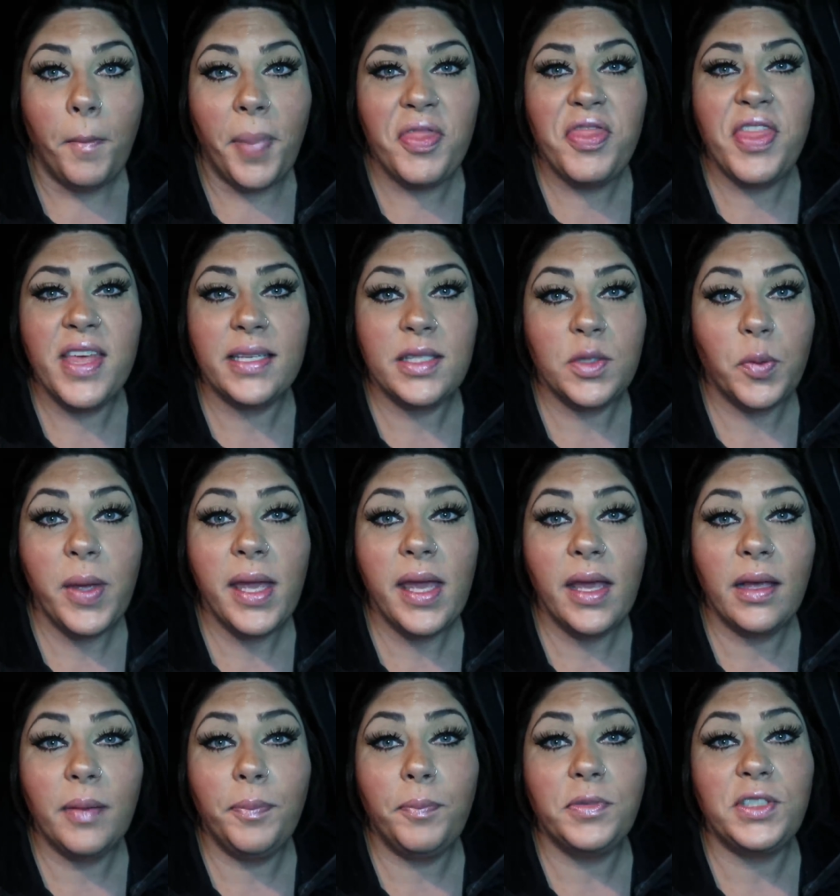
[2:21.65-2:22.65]
But this
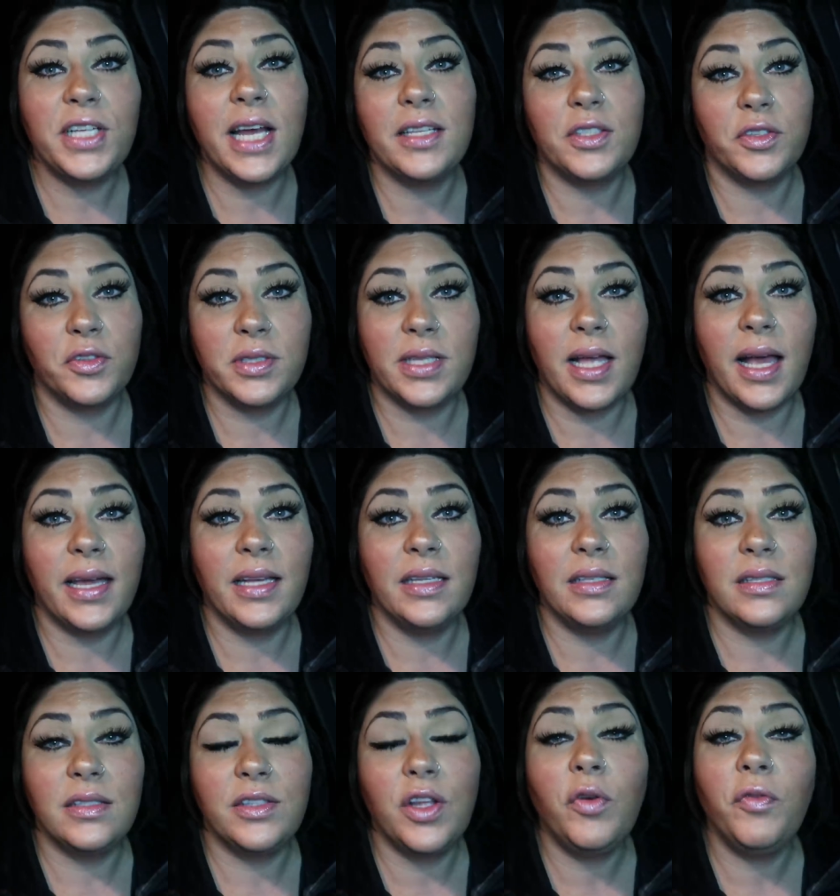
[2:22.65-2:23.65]
week,
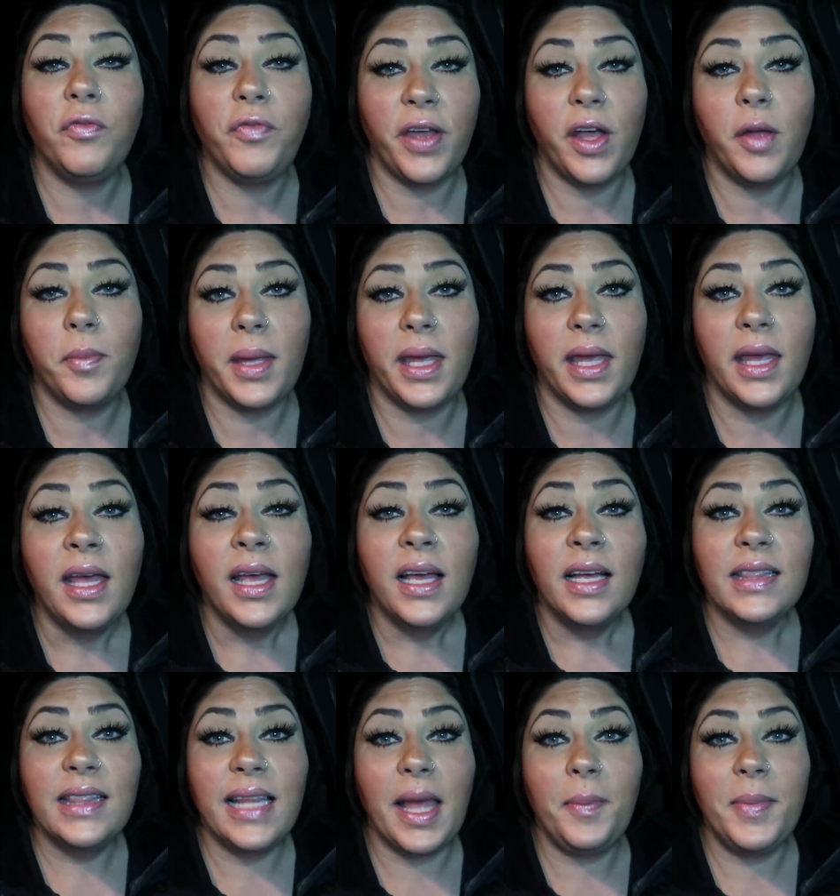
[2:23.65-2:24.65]
jazzercise, don't fail me.
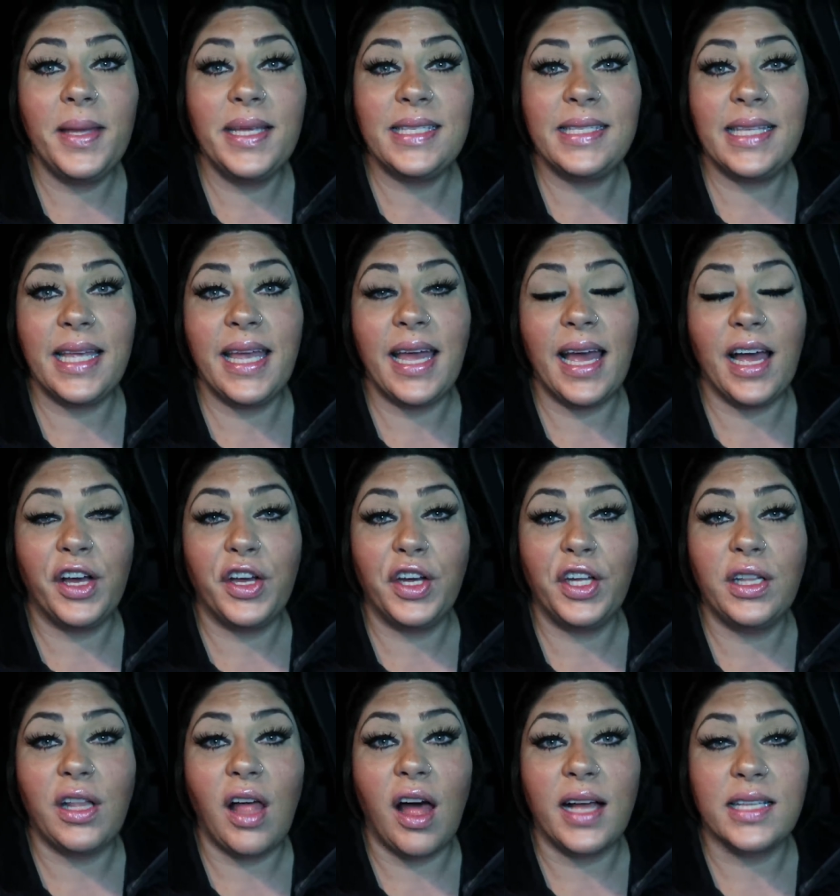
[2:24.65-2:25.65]
Let me see a
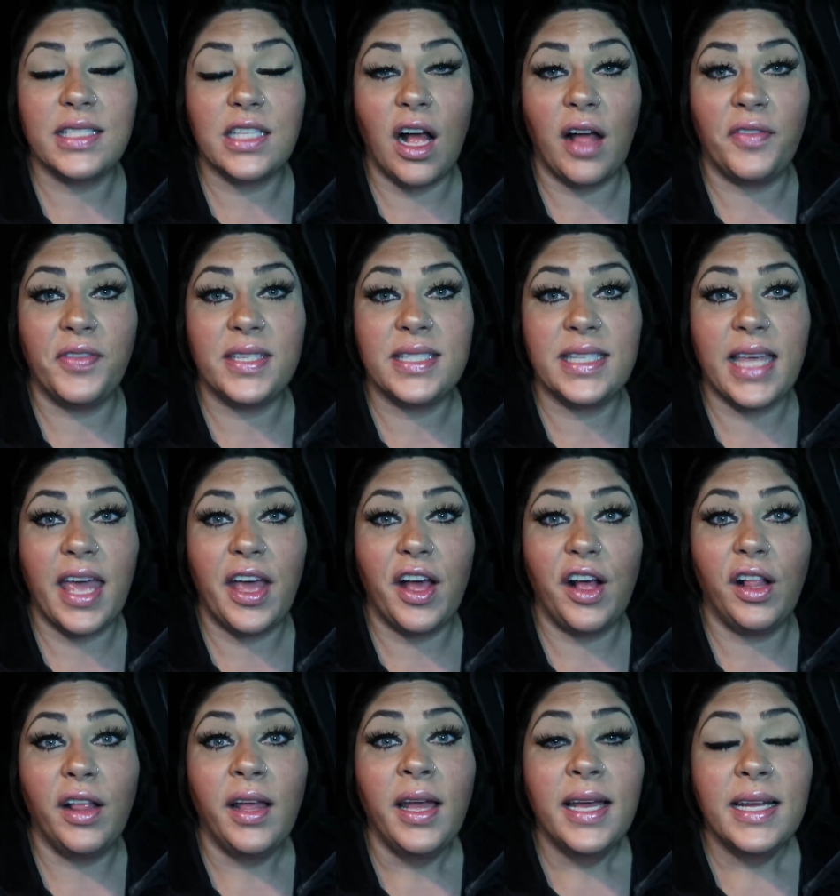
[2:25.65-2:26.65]
good loss on the
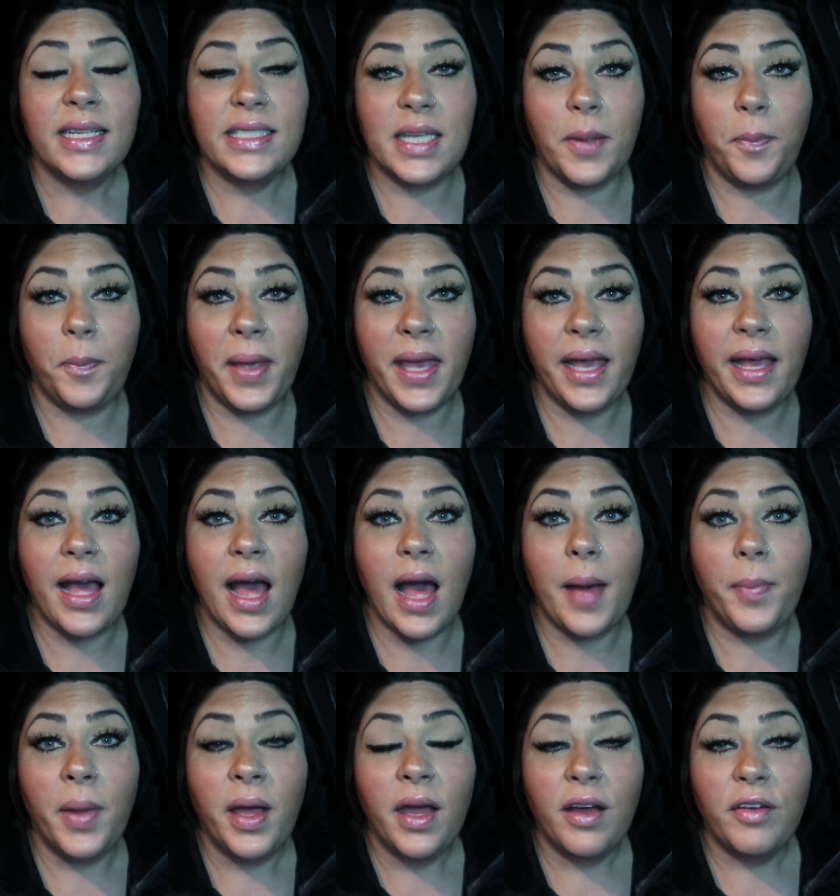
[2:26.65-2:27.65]
scale to pick
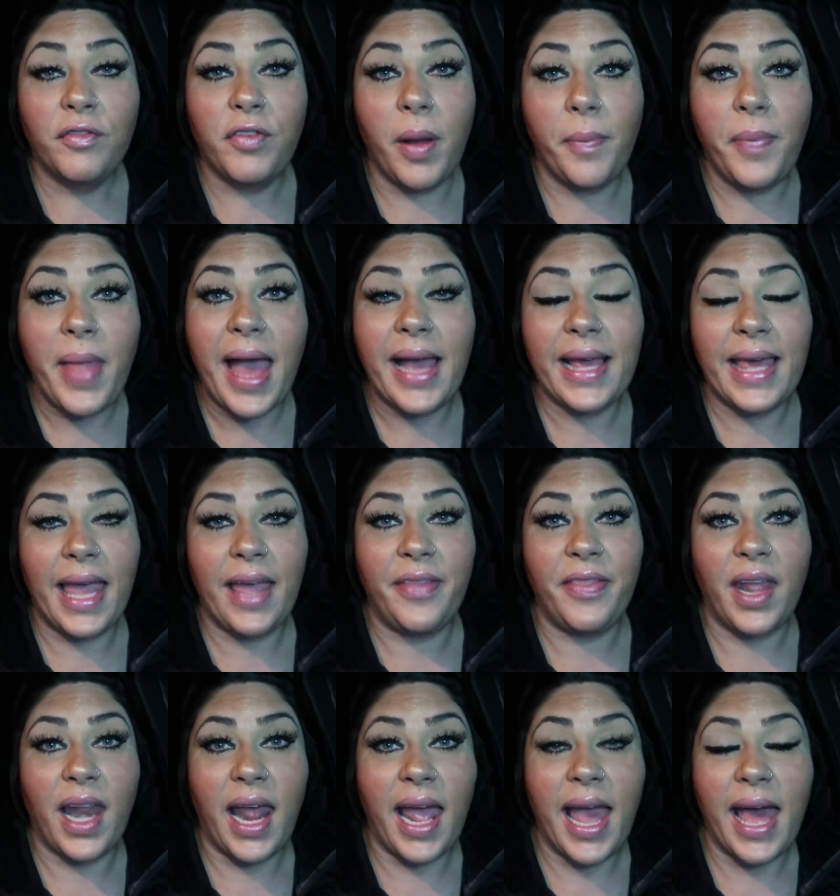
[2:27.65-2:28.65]
up from that
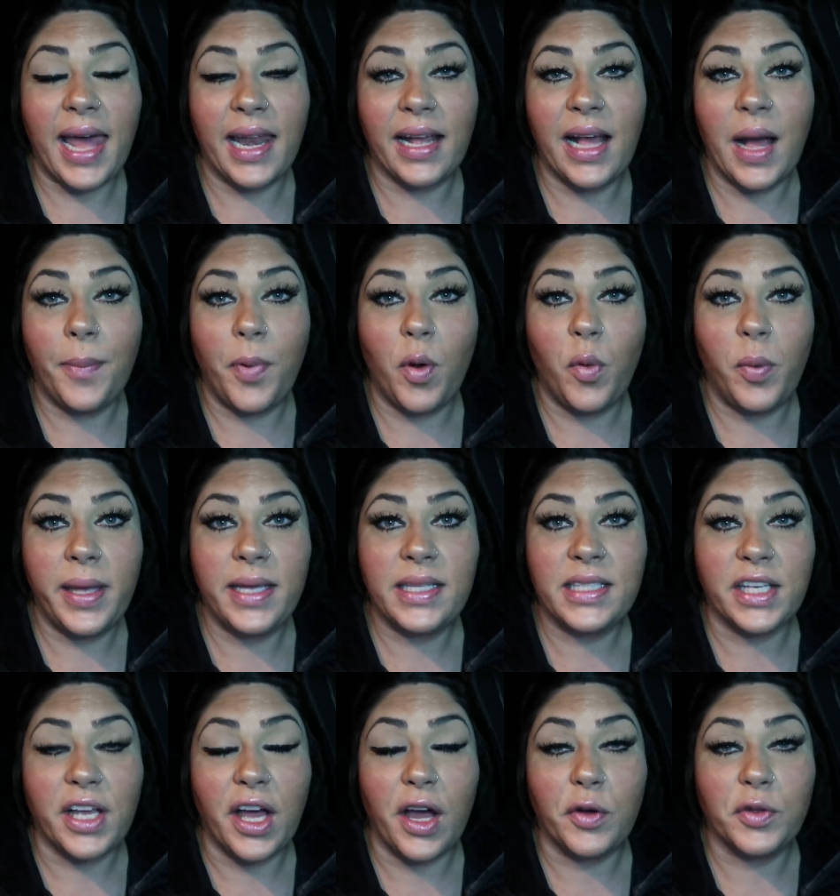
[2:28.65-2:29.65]
gain that I had a couple
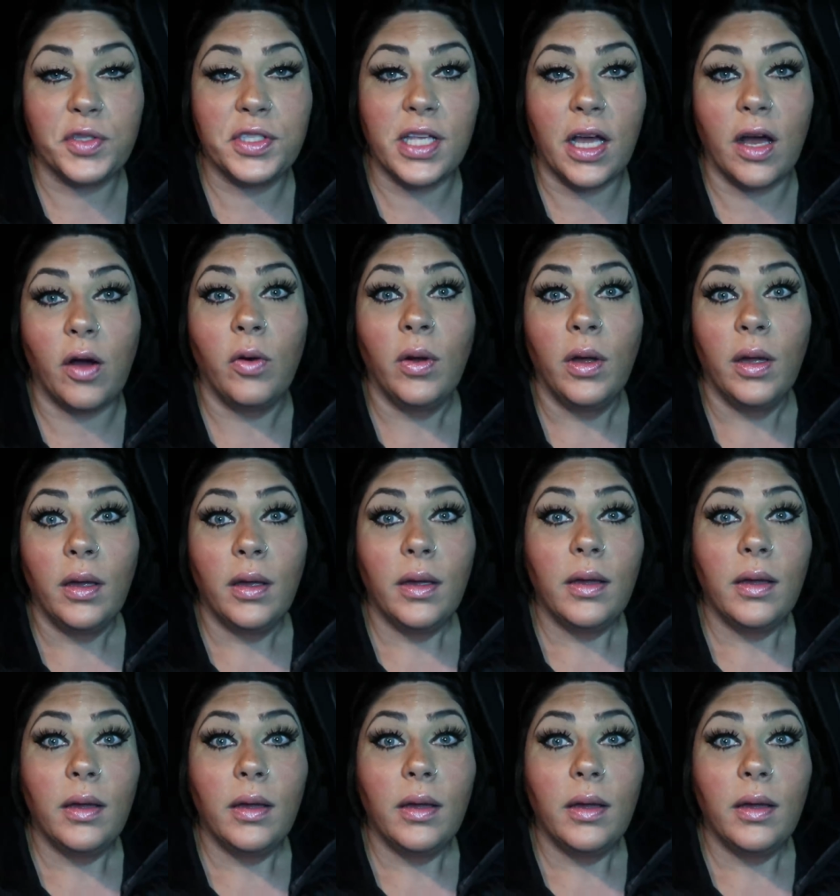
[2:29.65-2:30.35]
weeks ago. So